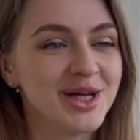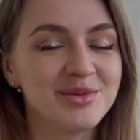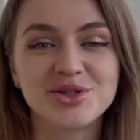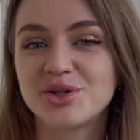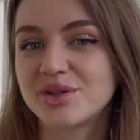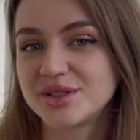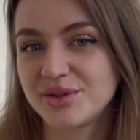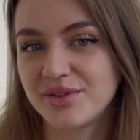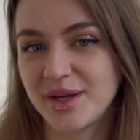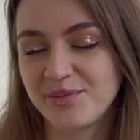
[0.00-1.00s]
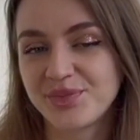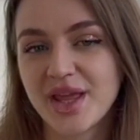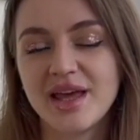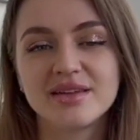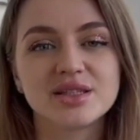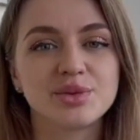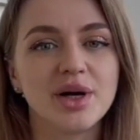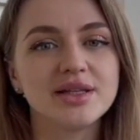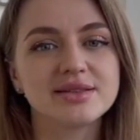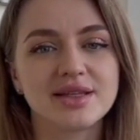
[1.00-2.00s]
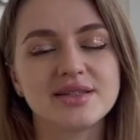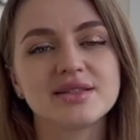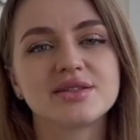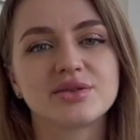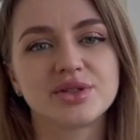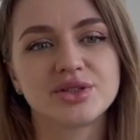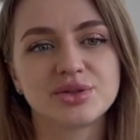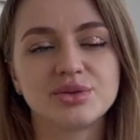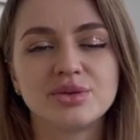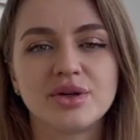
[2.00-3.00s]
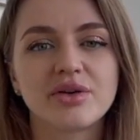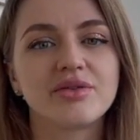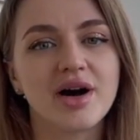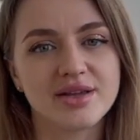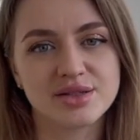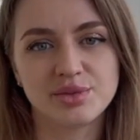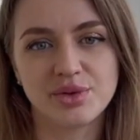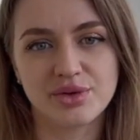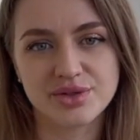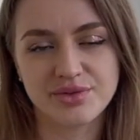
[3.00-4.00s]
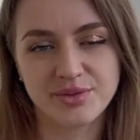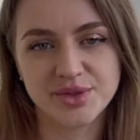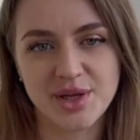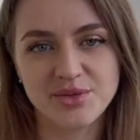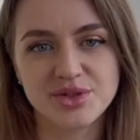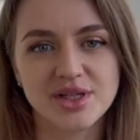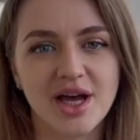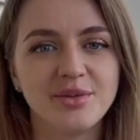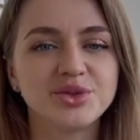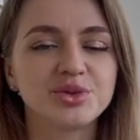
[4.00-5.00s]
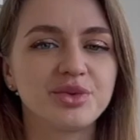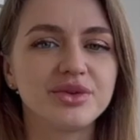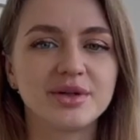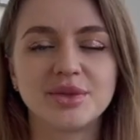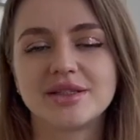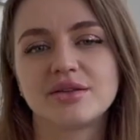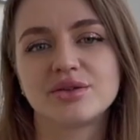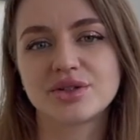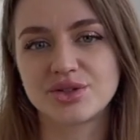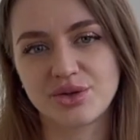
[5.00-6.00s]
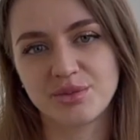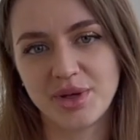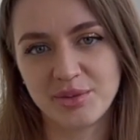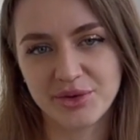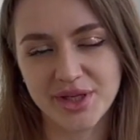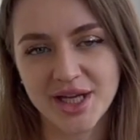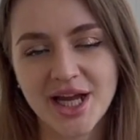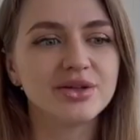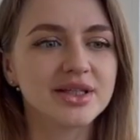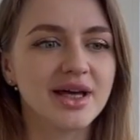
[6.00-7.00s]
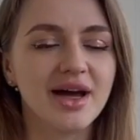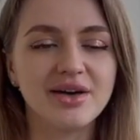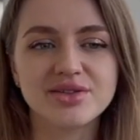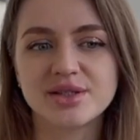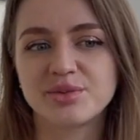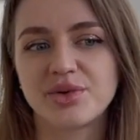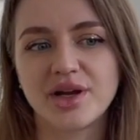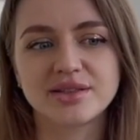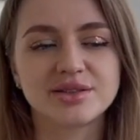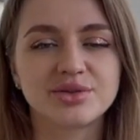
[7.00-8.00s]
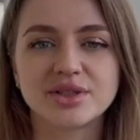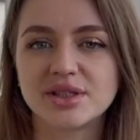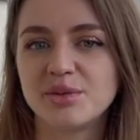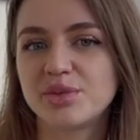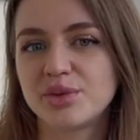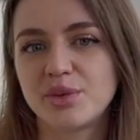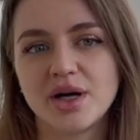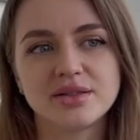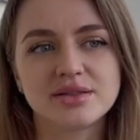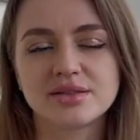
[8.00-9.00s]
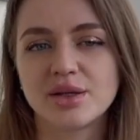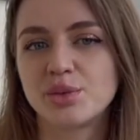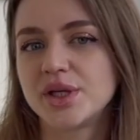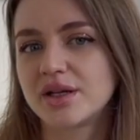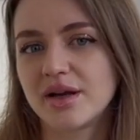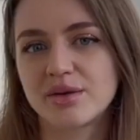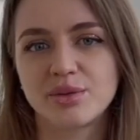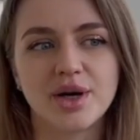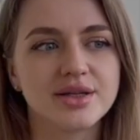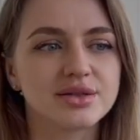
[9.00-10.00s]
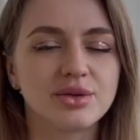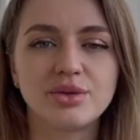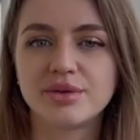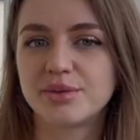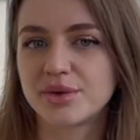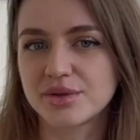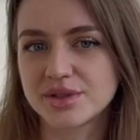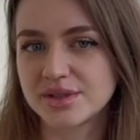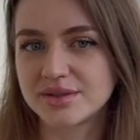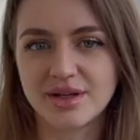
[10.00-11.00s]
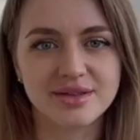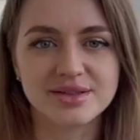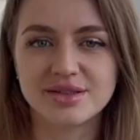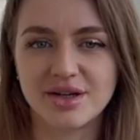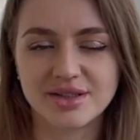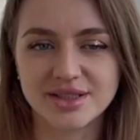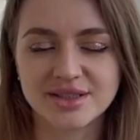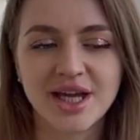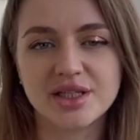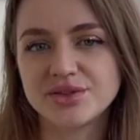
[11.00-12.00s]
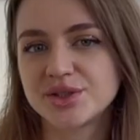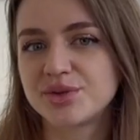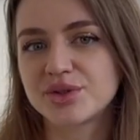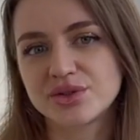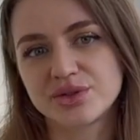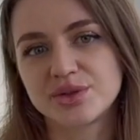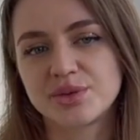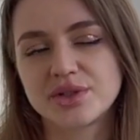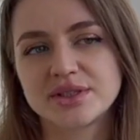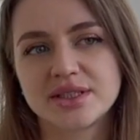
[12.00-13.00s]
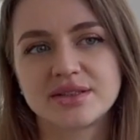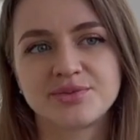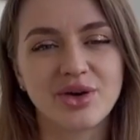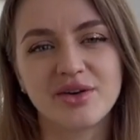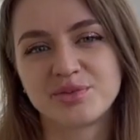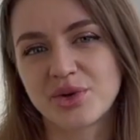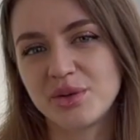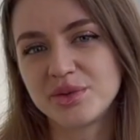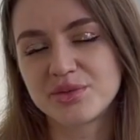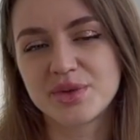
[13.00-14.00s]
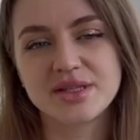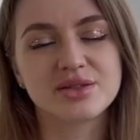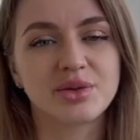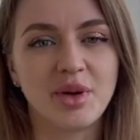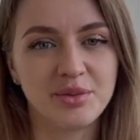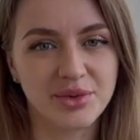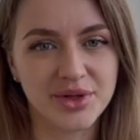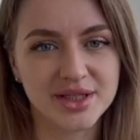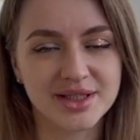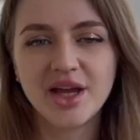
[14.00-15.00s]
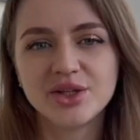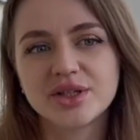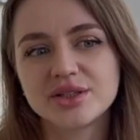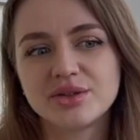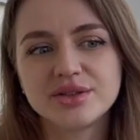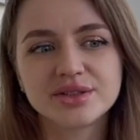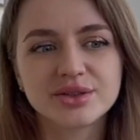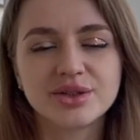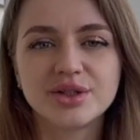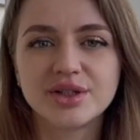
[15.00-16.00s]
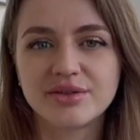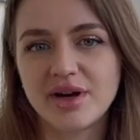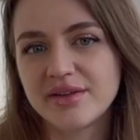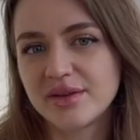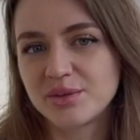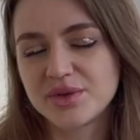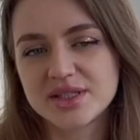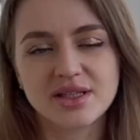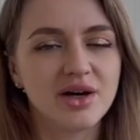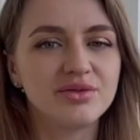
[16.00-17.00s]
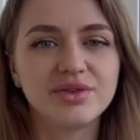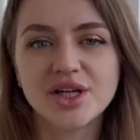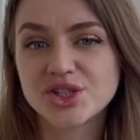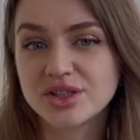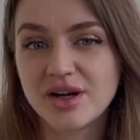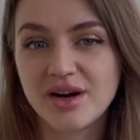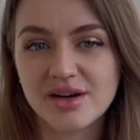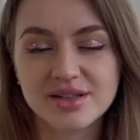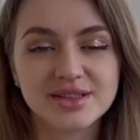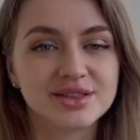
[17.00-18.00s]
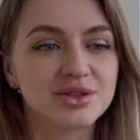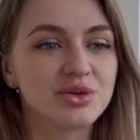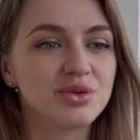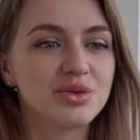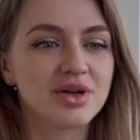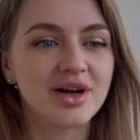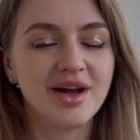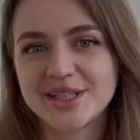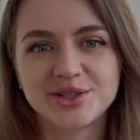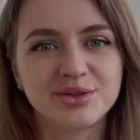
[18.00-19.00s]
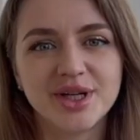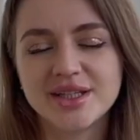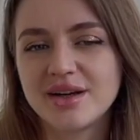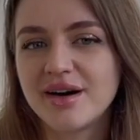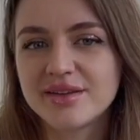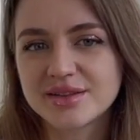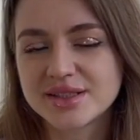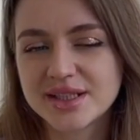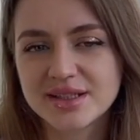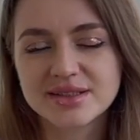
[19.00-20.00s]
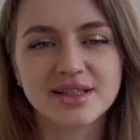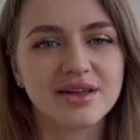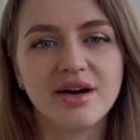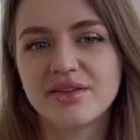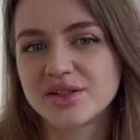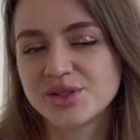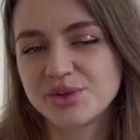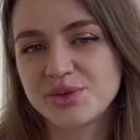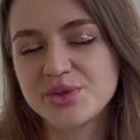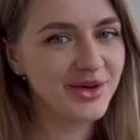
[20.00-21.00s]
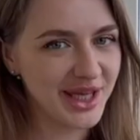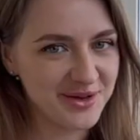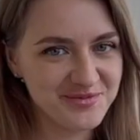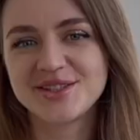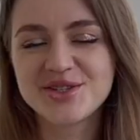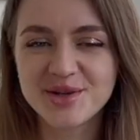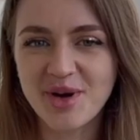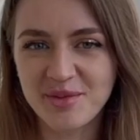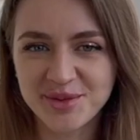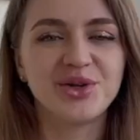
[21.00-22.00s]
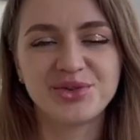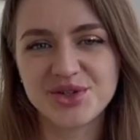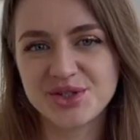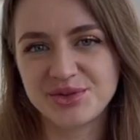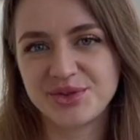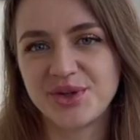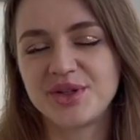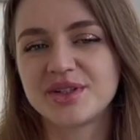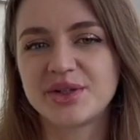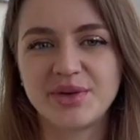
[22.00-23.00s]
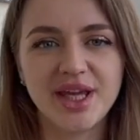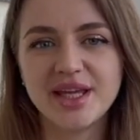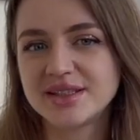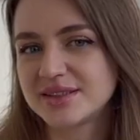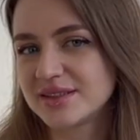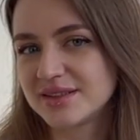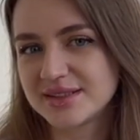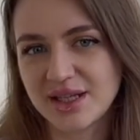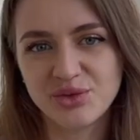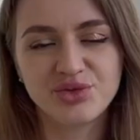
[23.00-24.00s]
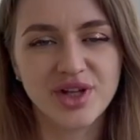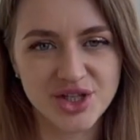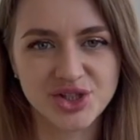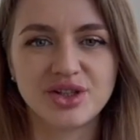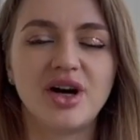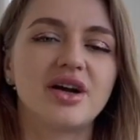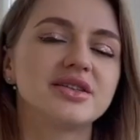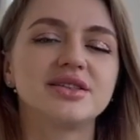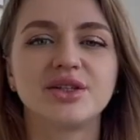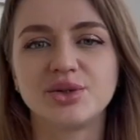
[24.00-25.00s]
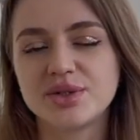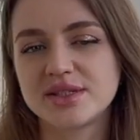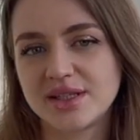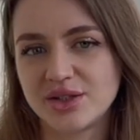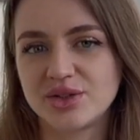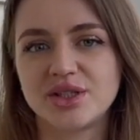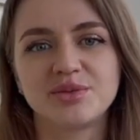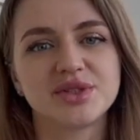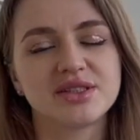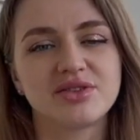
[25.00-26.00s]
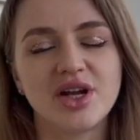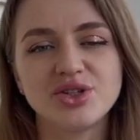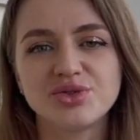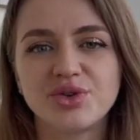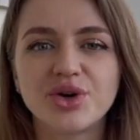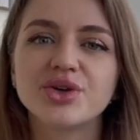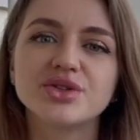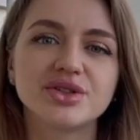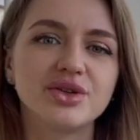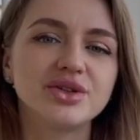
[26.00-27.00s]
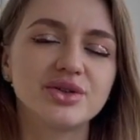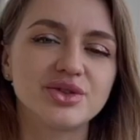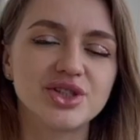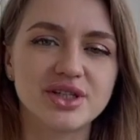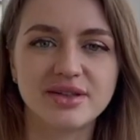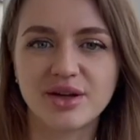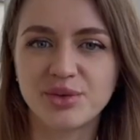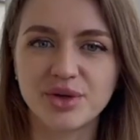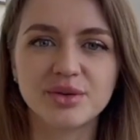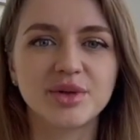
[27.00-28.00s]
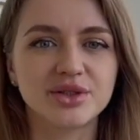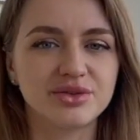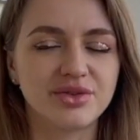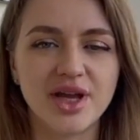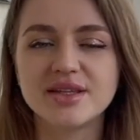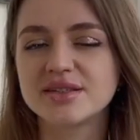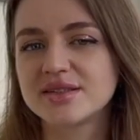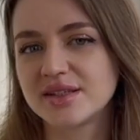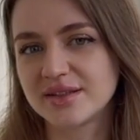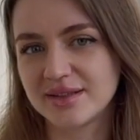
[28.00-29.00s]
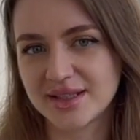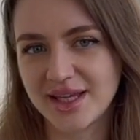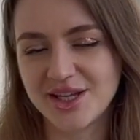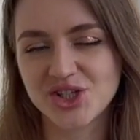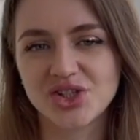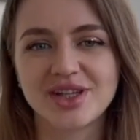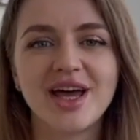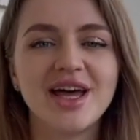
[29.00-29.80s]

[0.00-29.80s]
majority of them. That's why it's necessary to revise words from time to time to put them in long-term memory. You can have some practice. For example, once a week I revise all the words that I studied, enough to focus on the words that you have problem with remembering. You can also revise them with some flashcards or, any other things, any other tools. Okay, to sum up, first of all, simple. Create some flashcards, use synonyms, try to focus not on just like word but on phrases and collocation.